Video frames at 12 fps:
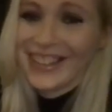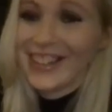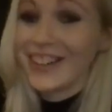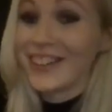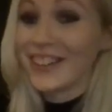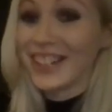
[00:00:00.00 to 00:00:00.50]

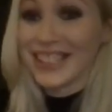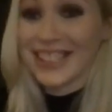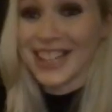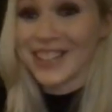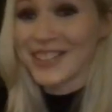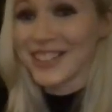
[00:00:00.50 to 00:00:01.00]
Or
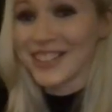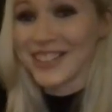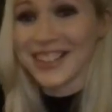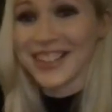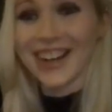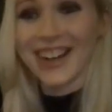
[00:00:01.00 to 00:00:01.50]
time
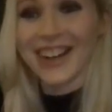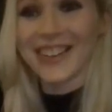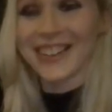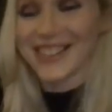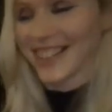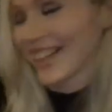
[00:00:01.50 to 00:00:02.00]
soon,
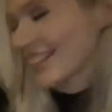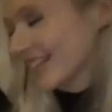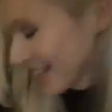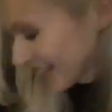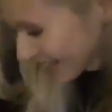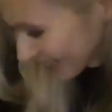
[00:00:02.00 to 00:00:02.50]
no,
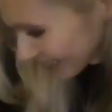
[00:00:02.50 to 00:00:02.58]
sadly.